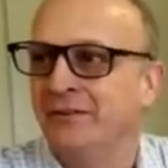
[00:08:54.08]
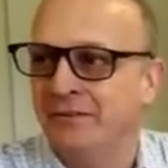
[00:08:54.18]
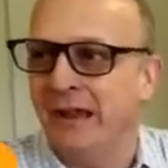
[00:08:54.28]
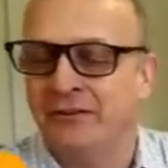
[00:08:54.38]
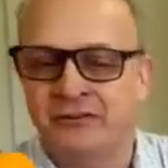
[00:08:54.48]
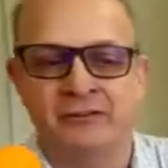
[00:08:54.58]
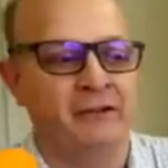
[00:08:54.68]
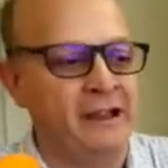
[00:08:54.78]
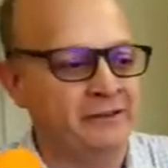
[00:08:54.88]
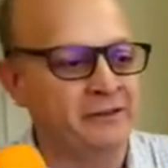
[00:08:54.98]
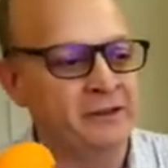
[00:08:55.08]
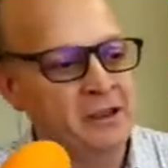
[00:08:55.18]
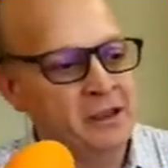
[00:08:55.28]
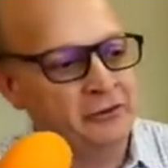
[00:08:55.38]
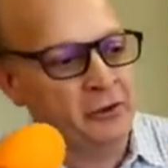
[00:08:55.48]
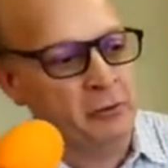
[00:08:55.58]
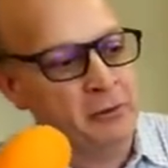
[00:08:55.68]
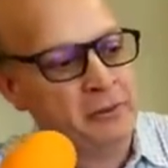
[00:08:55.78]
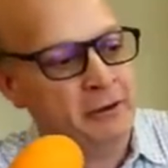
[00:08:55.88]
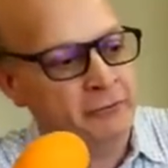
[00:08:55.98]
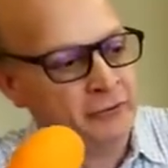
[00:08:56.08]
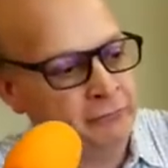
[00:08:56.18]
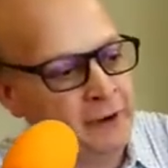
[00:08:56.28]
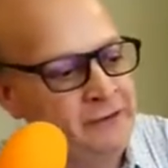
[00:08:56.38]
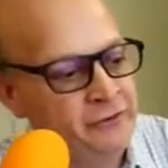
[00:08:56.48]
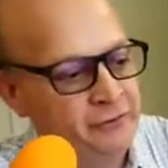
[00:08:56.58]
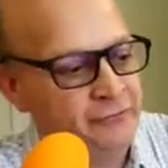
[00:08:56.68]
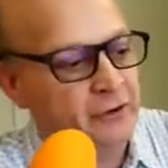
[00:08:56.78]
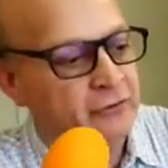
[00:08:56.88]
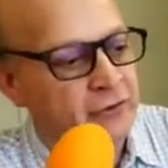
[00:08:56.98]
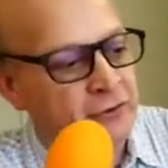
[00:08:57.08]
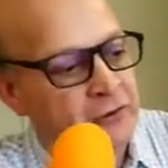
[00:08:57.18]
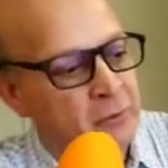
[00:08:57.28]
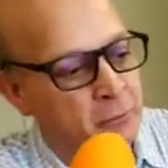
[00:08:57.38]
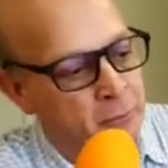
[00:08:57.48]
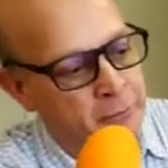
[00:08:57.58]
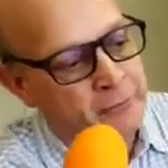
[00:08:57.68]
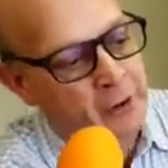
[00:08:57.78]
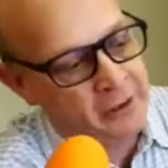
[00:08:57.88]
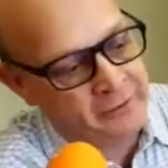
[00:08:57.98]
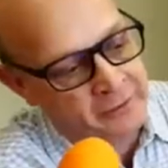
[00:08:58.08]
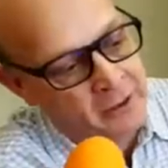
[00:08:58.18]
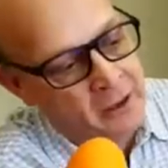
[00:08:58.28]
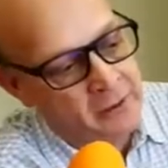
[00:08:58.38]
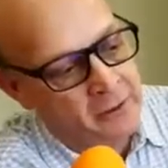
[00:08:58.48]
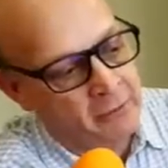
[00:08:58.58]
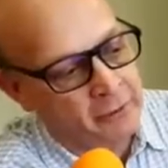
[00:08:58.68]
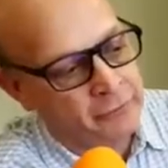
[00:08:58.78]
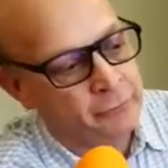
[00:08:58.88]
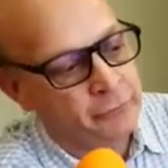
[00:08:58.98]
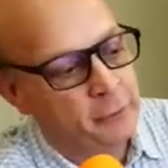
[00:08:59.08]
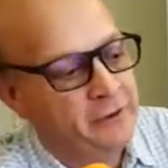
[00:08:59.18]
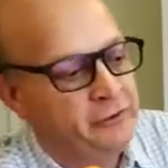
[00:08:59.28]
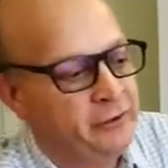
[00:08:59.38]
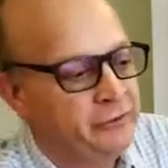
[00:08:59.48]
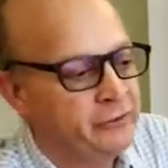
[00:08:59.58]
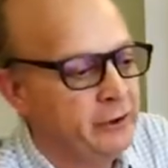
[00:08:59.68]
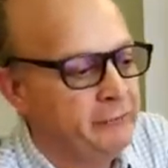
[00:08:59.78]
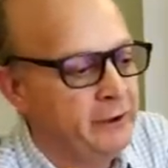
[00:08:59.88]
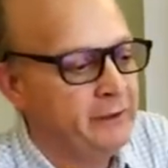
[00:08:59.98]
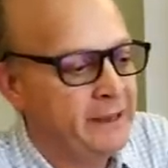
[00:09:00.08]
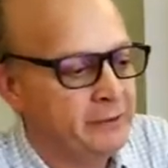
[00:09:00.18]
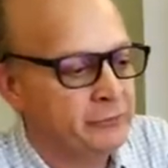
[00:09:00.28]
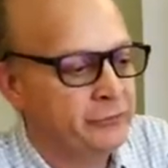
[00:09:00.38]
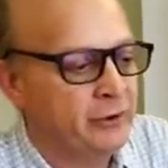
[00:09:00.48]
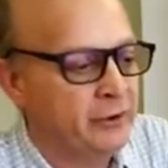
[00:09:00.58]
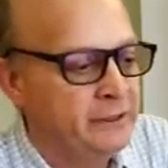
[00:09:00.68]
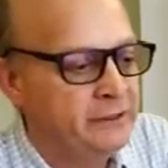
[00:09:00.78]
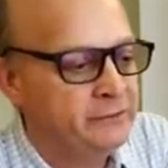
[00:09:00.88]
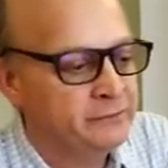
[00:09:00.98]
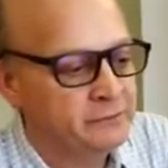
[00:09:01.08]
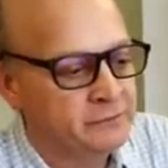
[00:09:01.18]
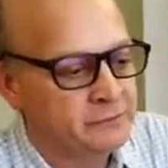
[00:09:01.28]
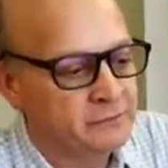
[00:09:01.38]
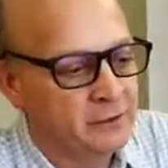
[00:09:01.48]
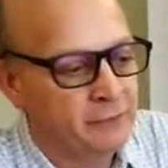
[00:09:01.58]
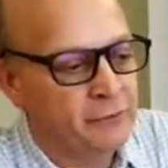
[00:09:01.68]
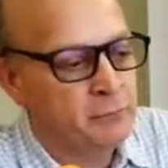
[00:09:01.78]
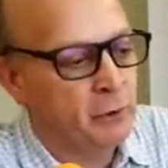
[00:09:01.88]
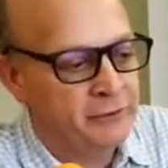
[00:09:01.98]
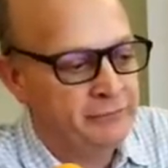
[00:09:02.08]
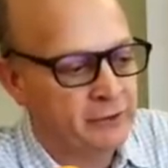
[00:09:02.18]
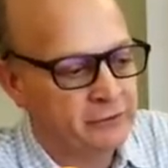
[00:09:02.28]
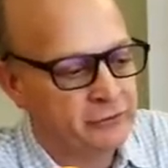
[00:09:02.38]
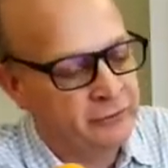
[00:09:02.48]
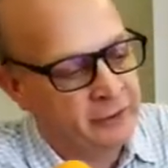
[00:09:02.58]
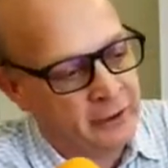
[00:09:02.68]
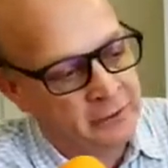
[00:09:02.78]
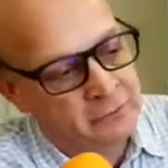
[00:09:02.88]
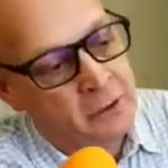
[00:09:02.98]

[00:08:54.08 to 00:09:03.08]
That's correct. So there is a range of functions it will provide. There are some switches around the outside of the multifunction dial,